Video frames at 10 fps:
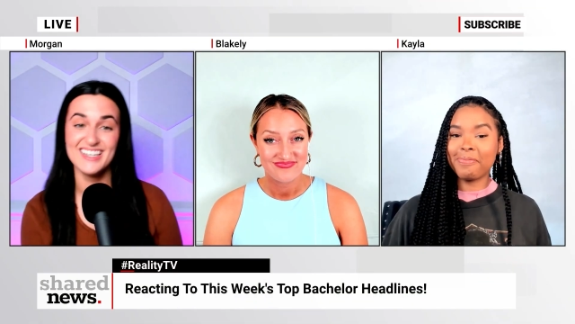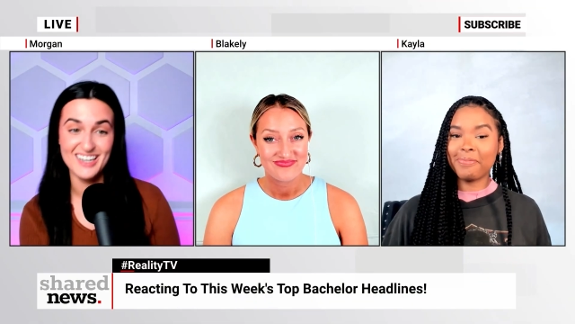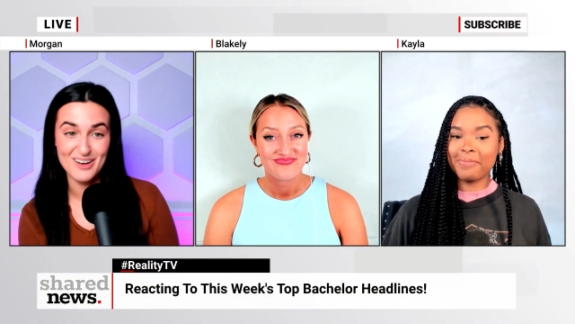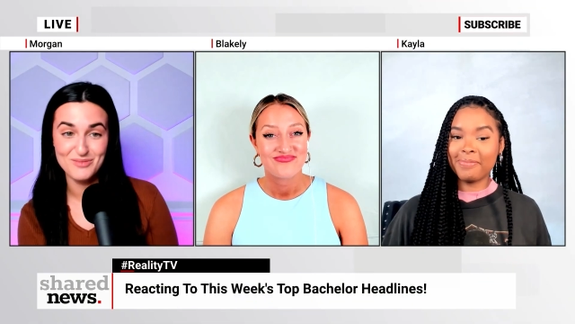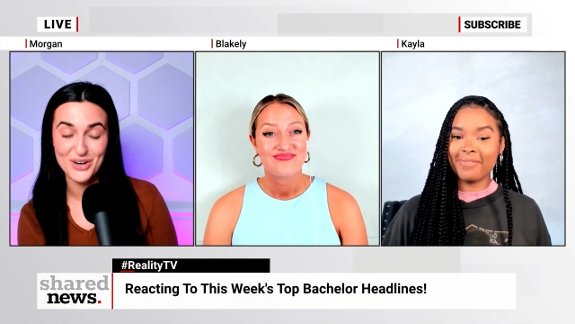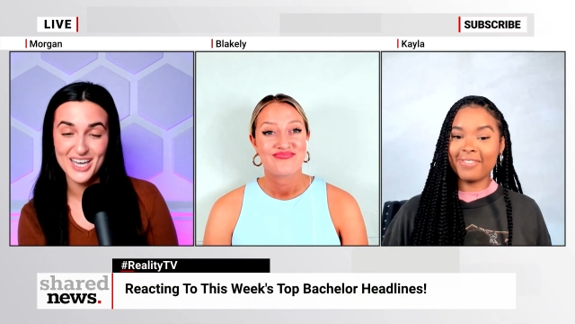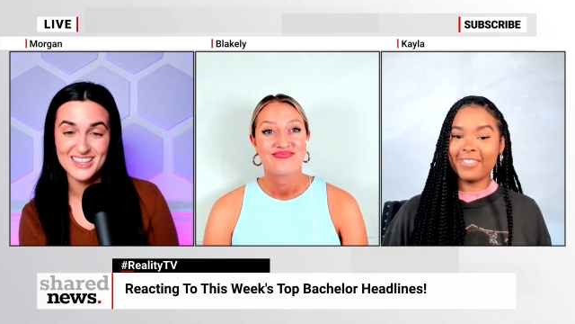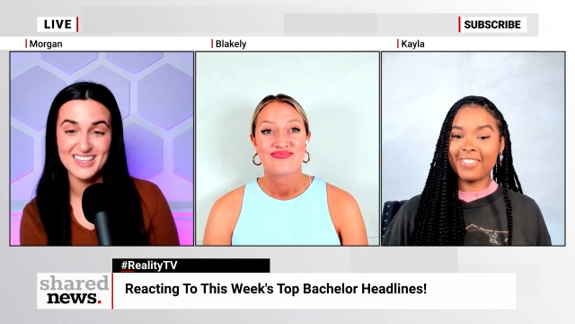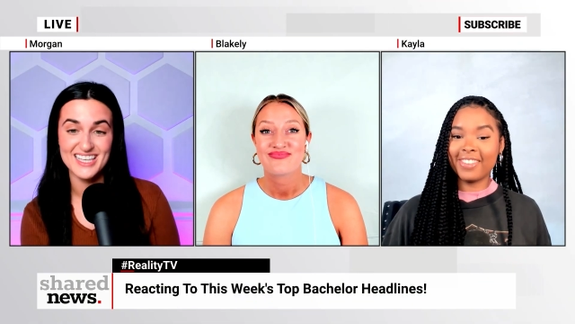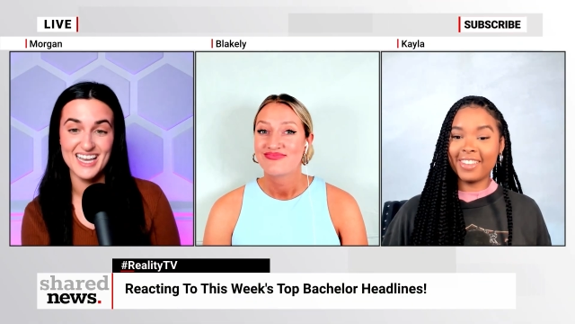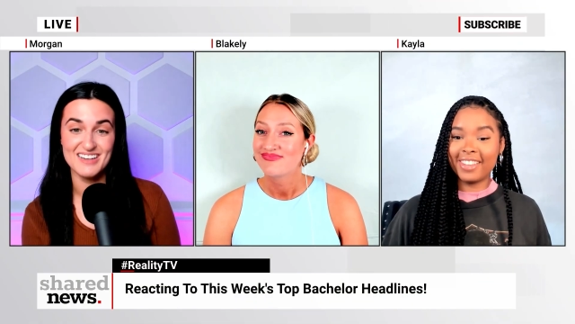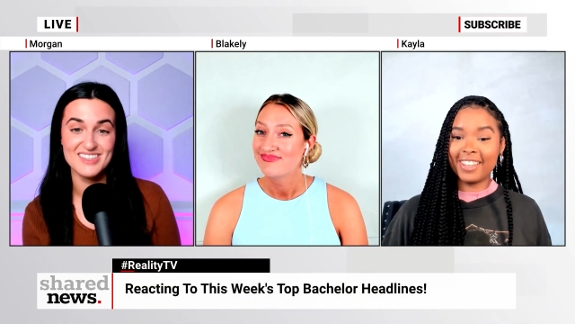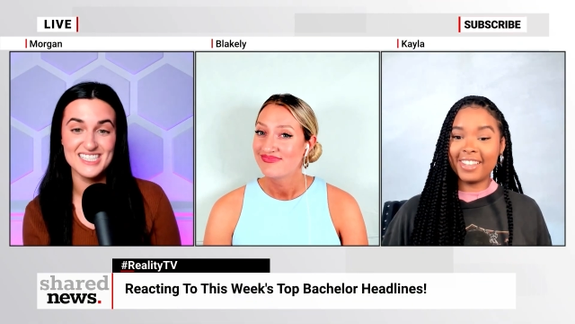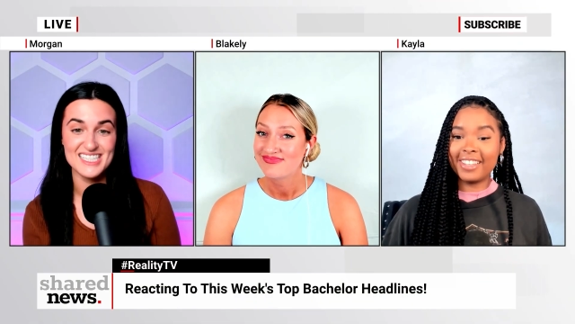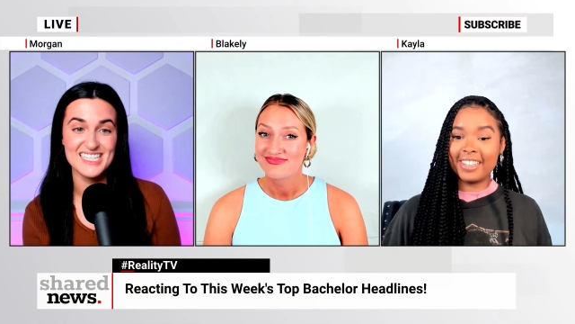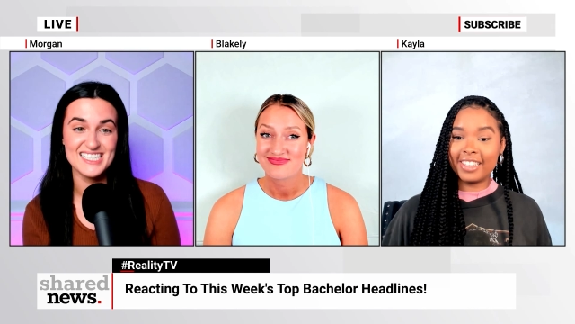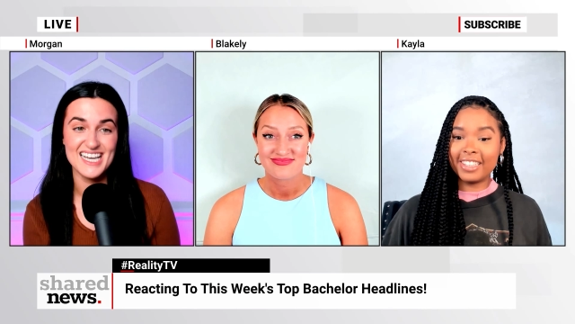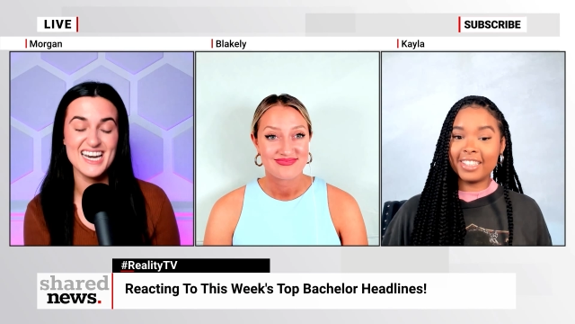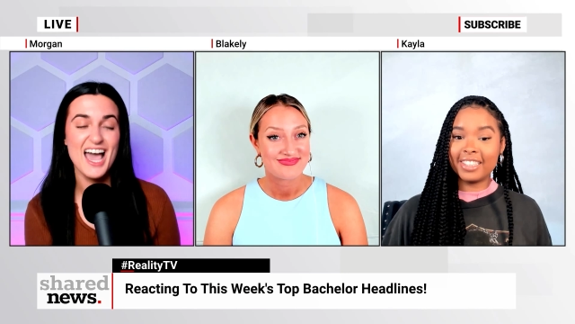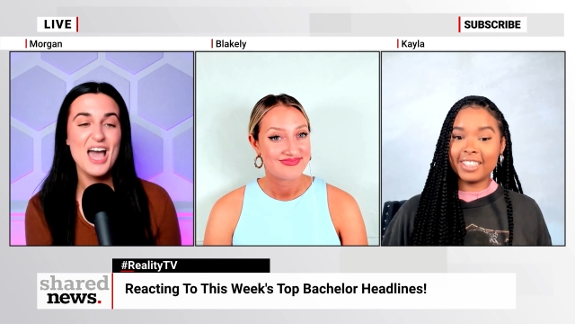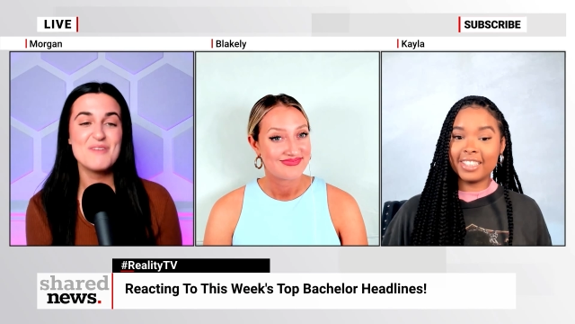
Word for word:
Speaker 1: ended up with at the end of the season.